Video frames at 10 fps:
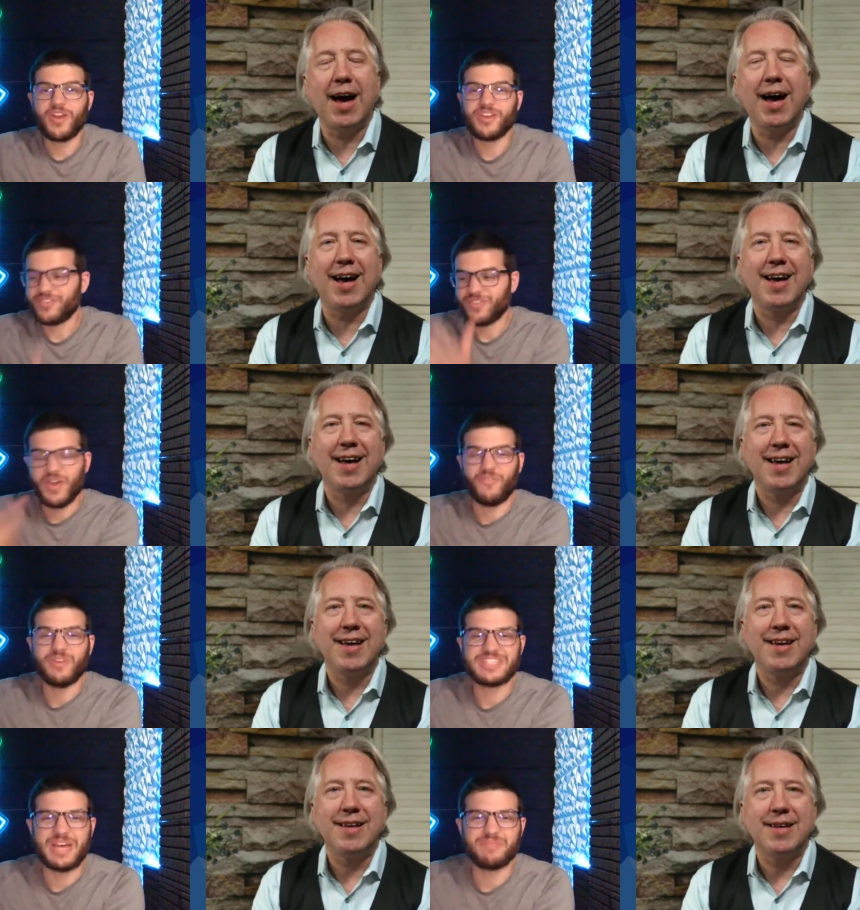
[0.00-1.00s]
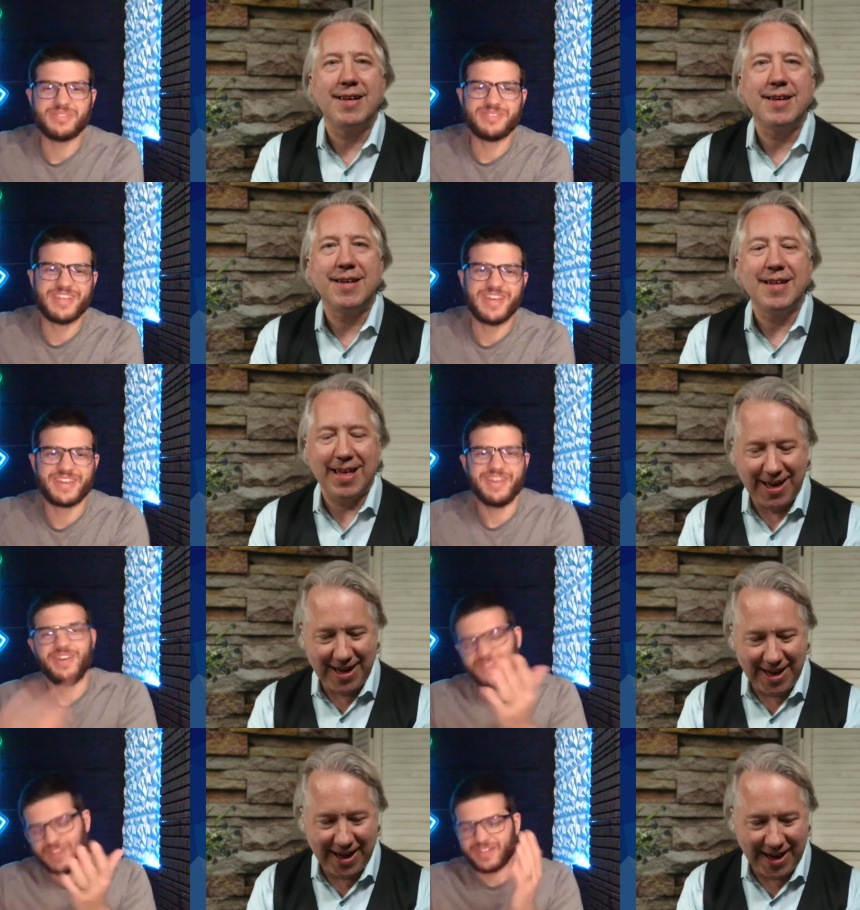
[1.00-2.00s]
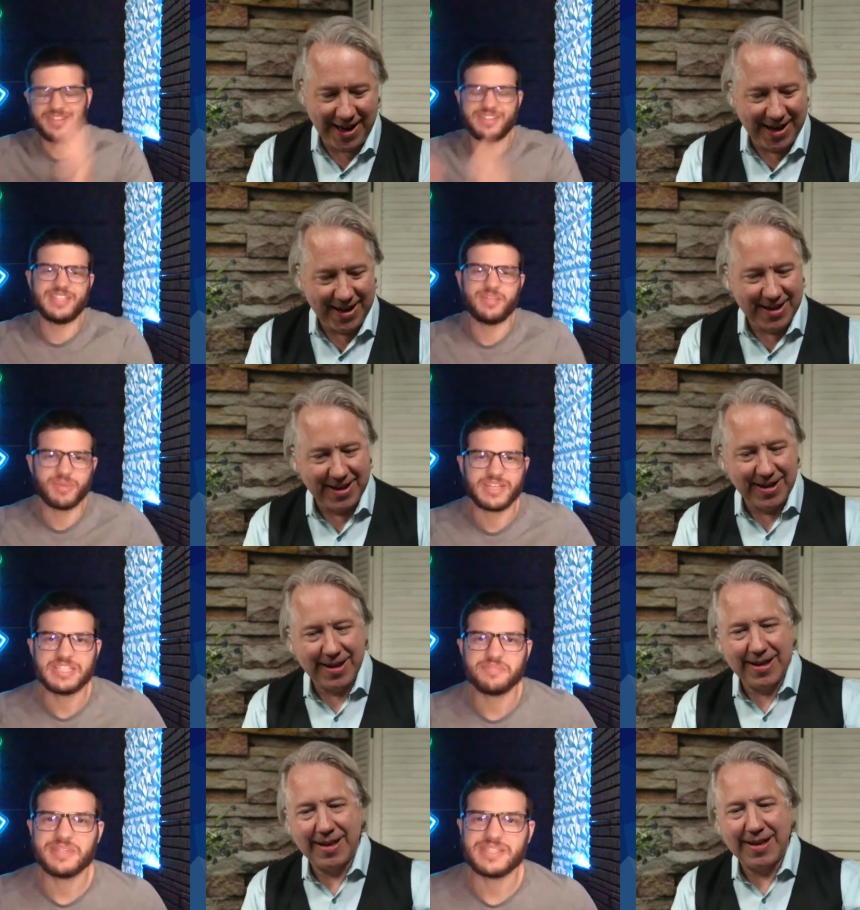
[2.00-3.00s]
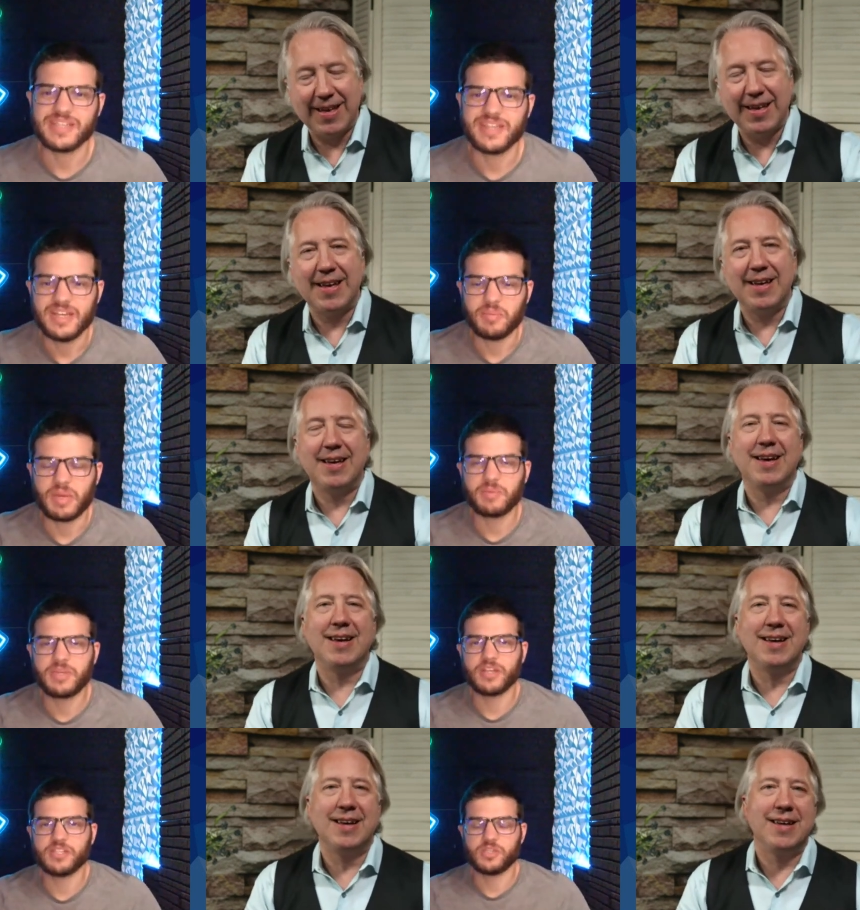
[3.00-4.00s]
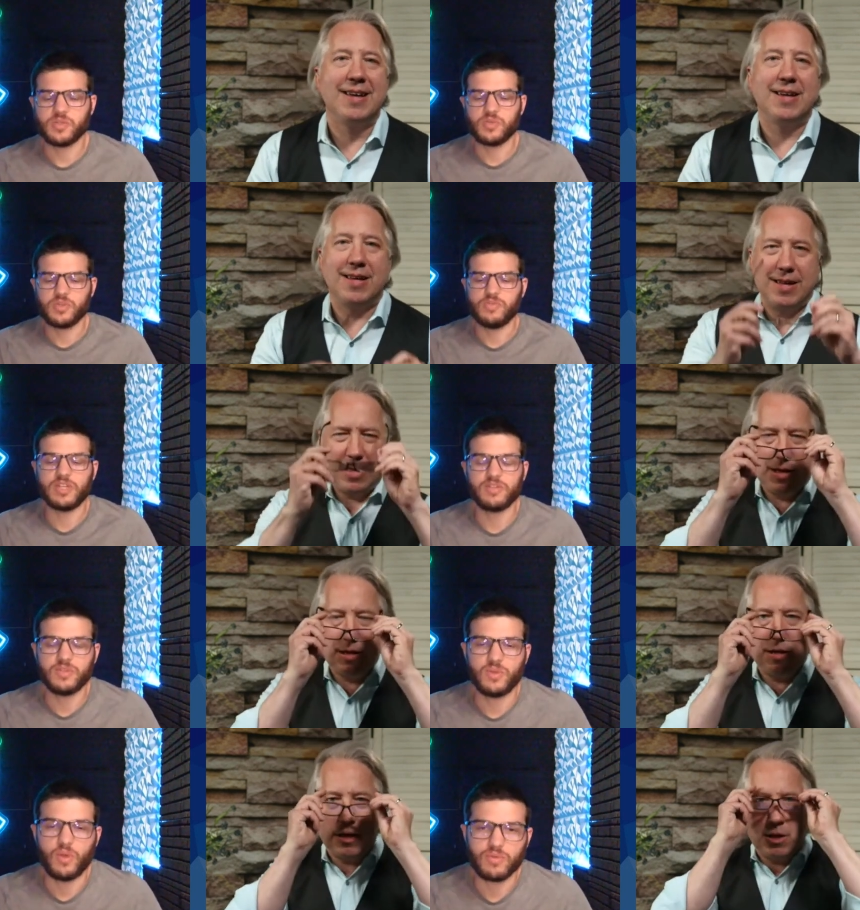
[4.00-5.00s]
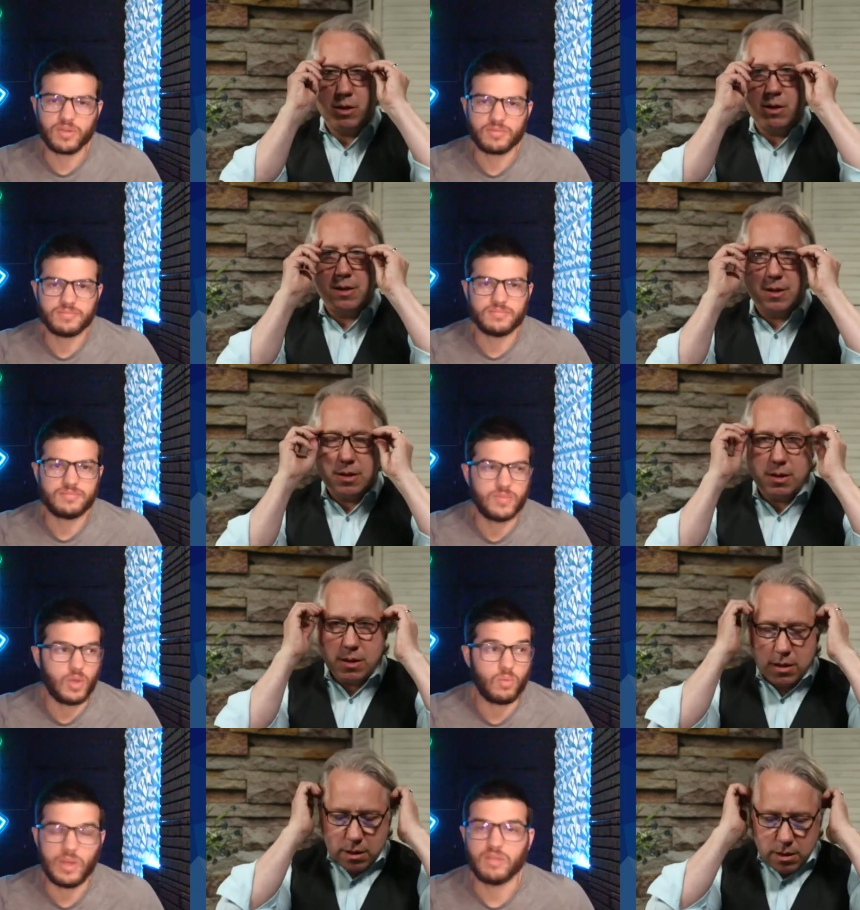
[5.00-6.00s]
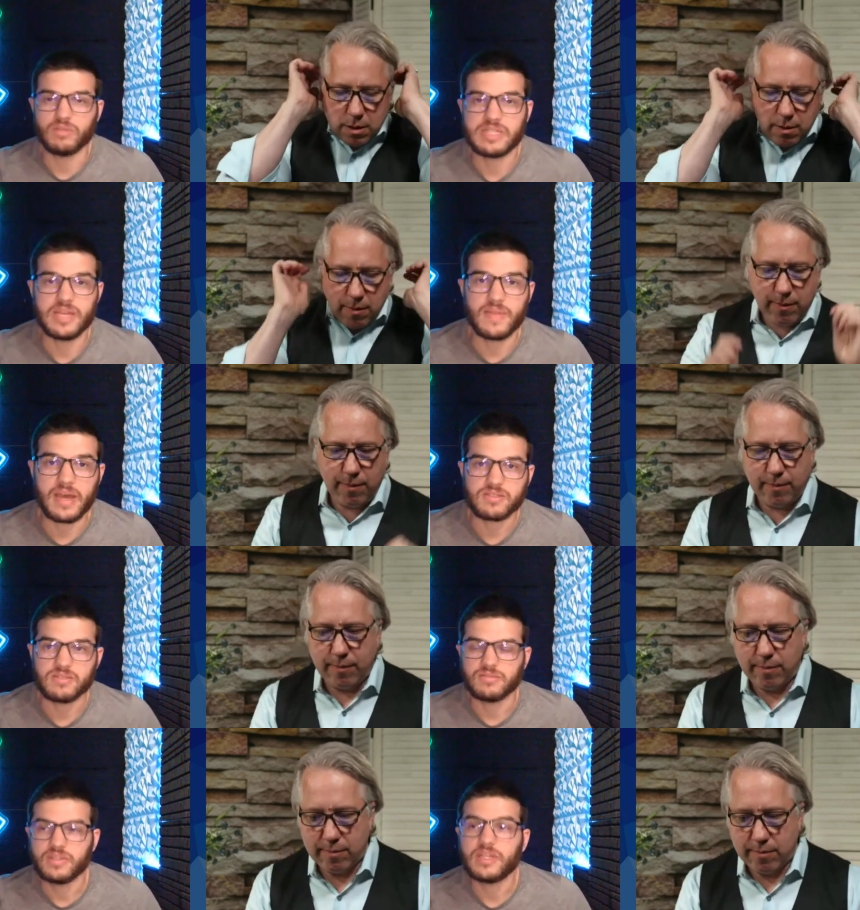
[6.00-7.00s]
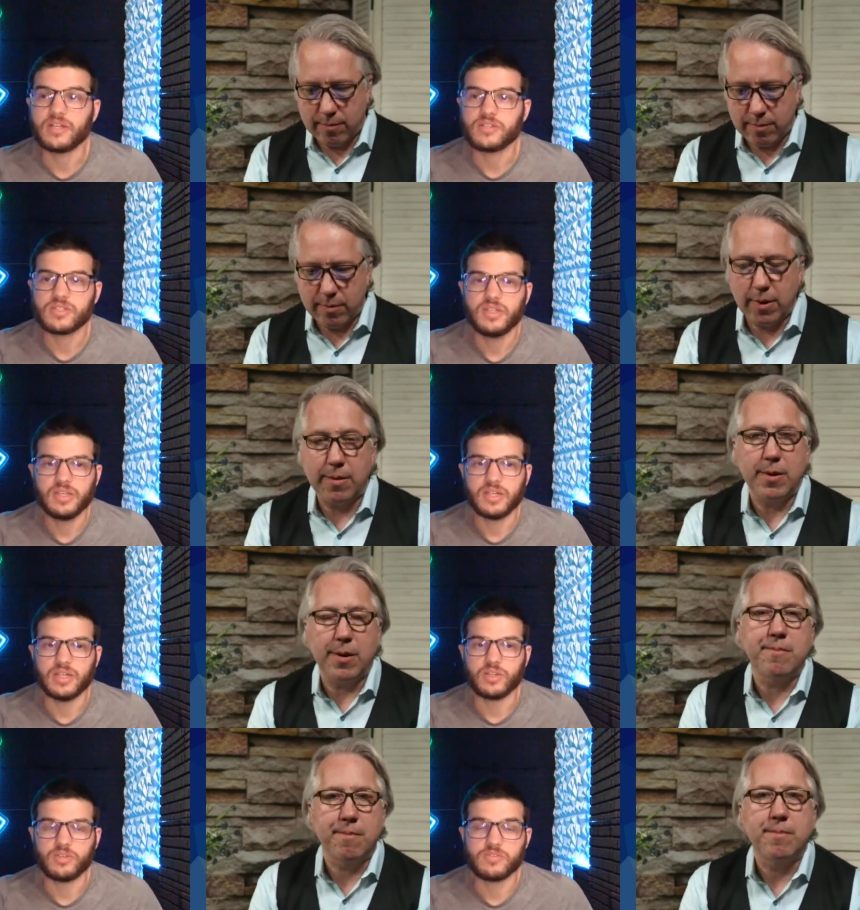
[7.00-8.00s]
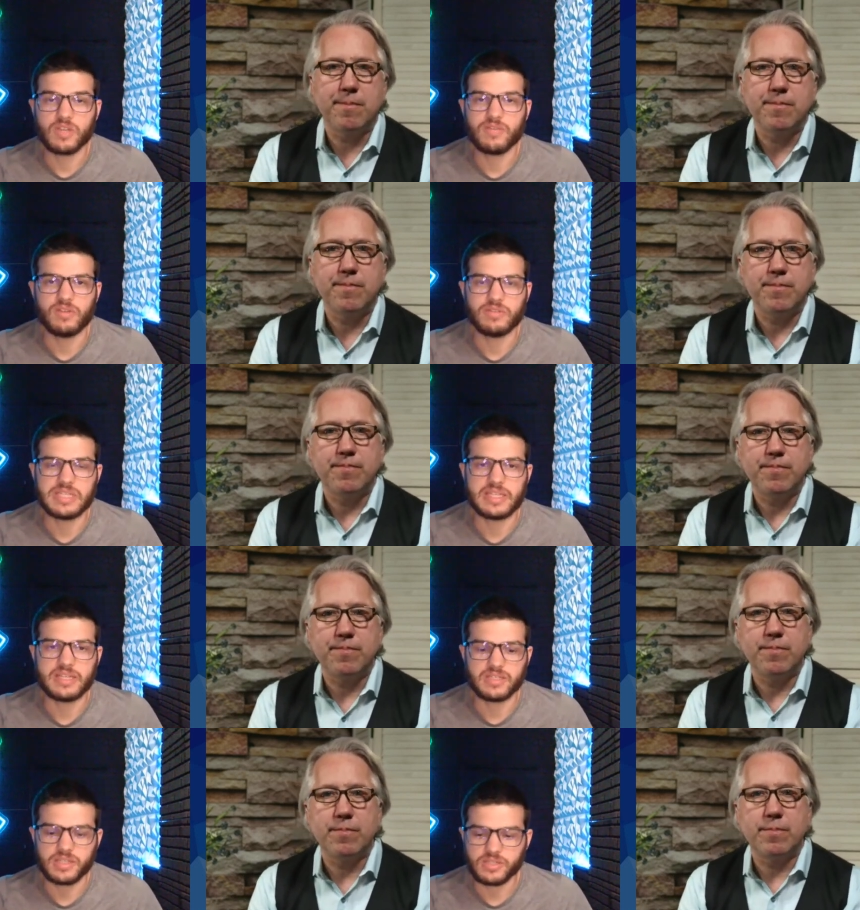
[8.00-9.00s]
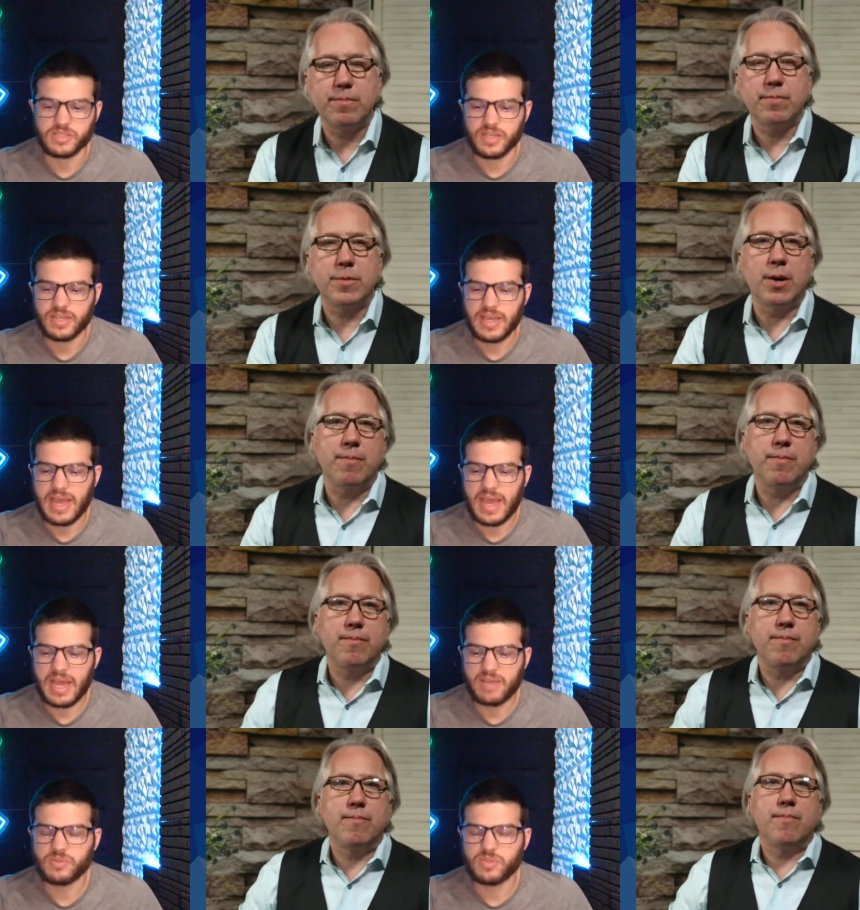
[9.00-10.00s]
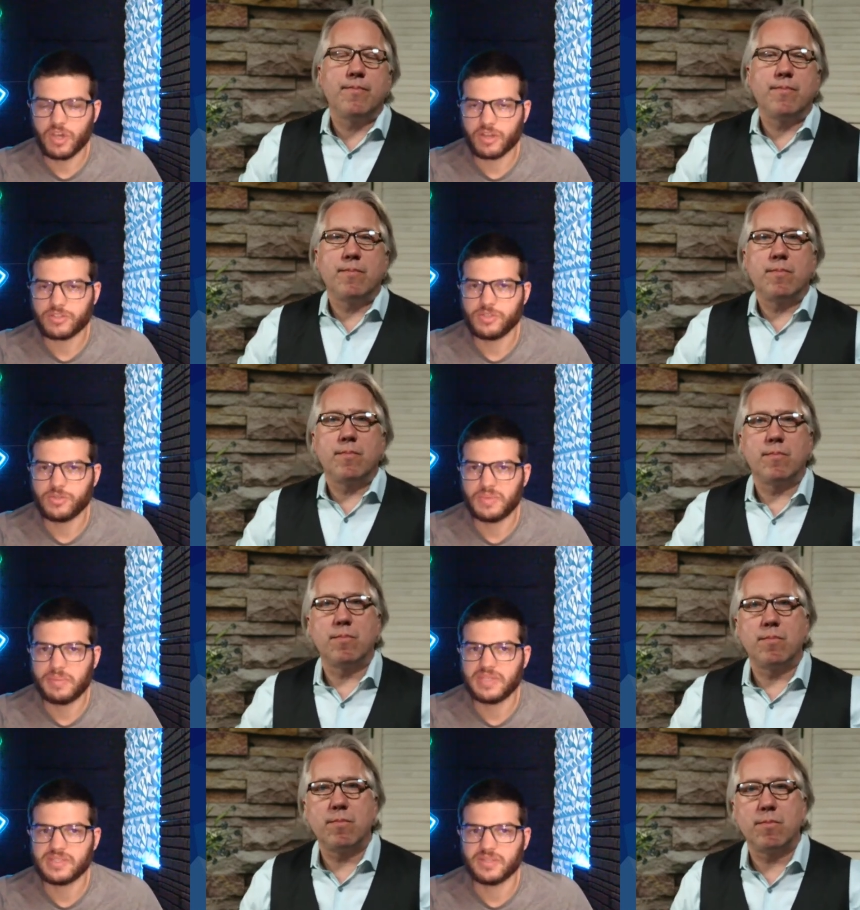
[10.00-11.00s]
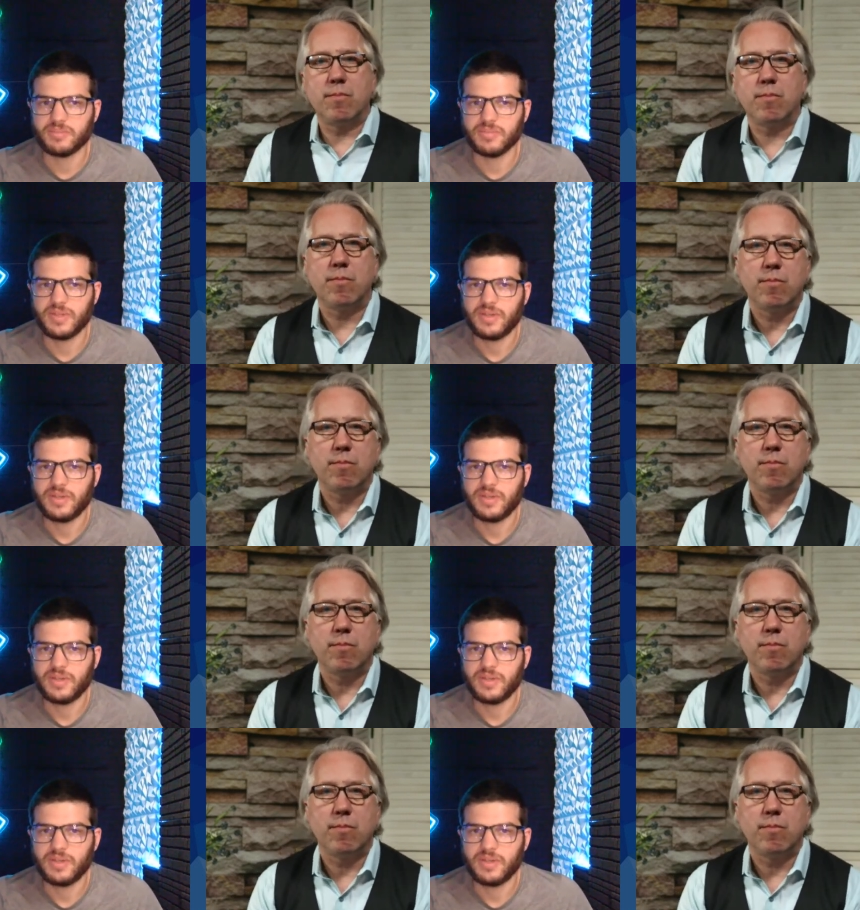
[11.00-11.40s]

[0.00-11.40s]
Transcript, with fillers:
Speaker 1: are you and what steps you take? Well, it's in the book, easy peasy. But I'm curious. So you, you've interviewed over, oh, well over ten thousand leaders, or you've surveyed over ten thousand leaders. Yeah. Have you talked to maybe some